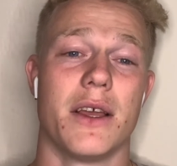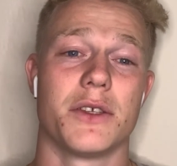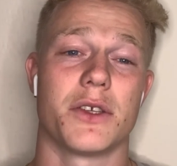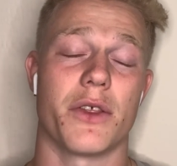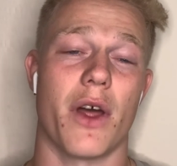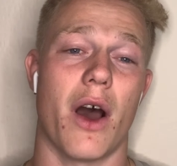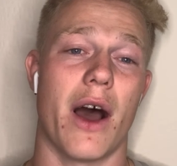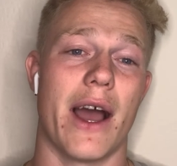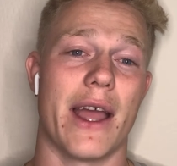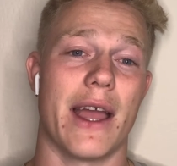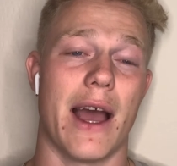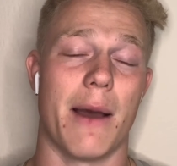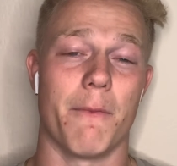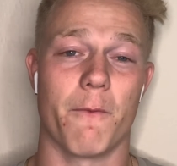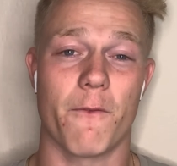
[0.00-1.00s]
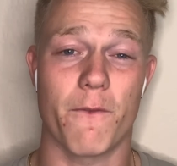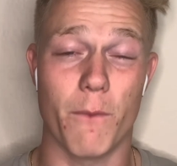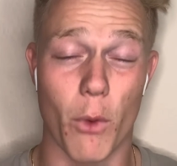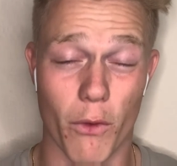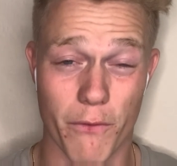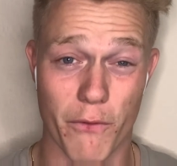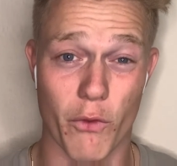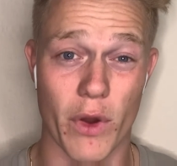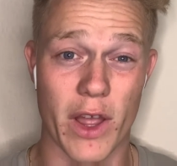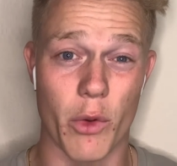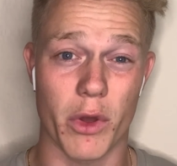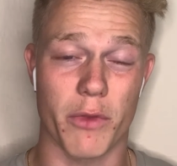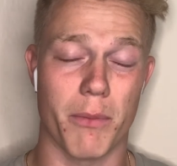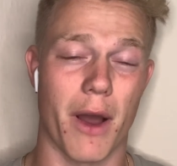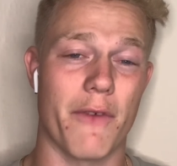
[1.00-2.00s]
so that I am more freer
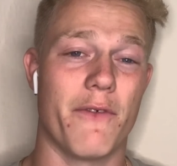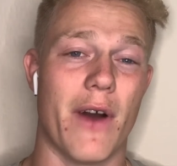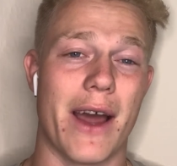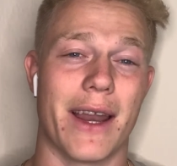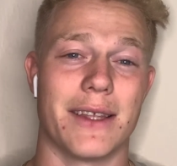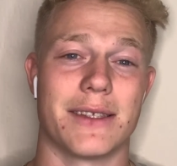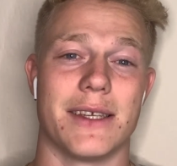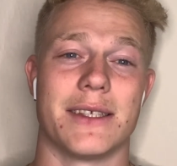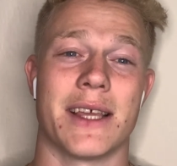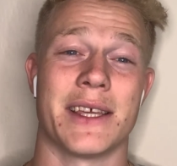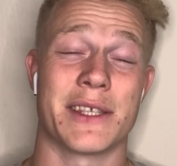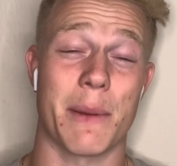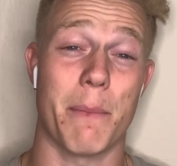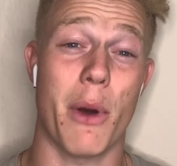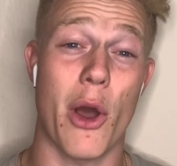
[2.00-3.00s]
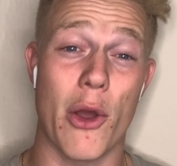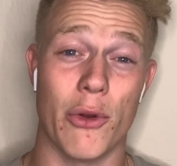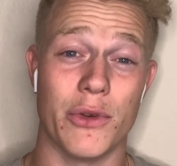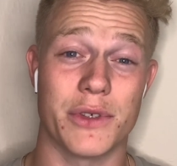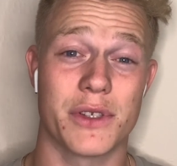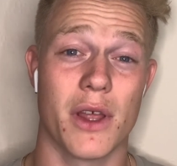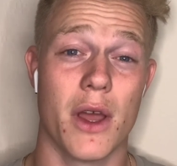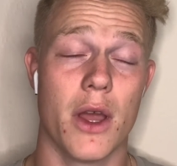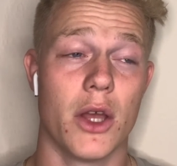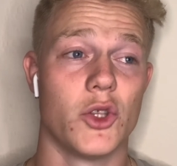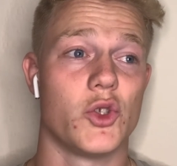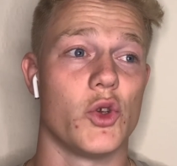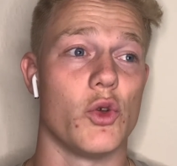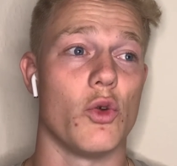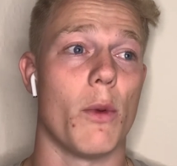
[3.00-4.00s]
with my finances as opposed
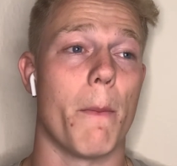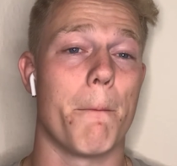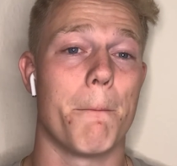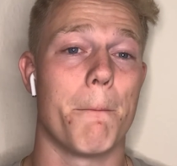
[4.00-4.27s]
to